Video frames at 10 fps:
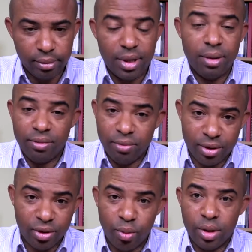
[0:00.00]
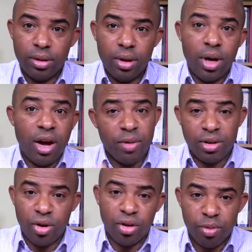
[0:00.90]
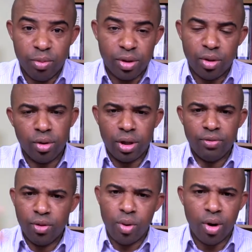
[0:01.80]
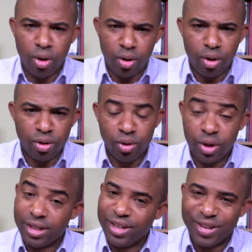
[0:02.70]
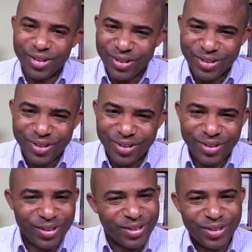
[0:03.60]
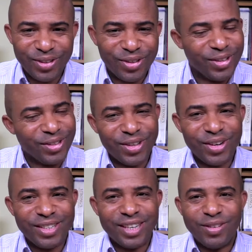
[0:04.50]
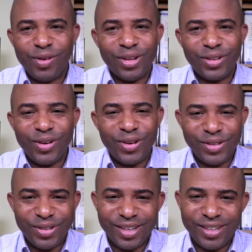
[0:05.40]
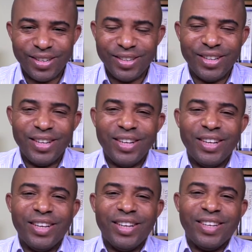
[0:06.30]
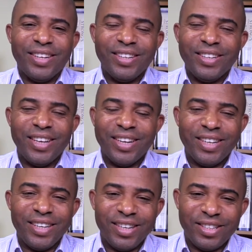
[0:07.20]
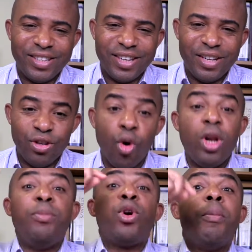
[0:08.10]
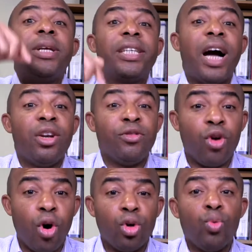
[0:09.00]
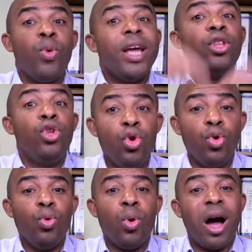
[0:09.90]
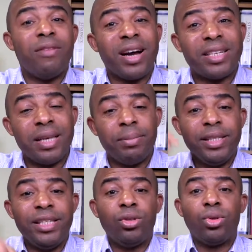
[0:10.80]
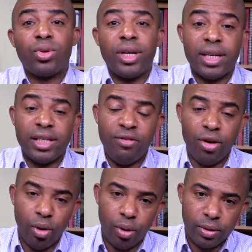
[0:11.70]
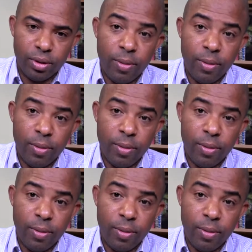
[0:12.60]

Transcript: I've met someone, I've met a lot of people say, Oh, Clifford, we're all God's children. I said, Oh, no, sir. No, sir. Oh, sorry, sir. We're not all God's children. No. no yeah, yes. Uh, you only become a child of God when you have accepted Jesus Christ as Savior and Lord.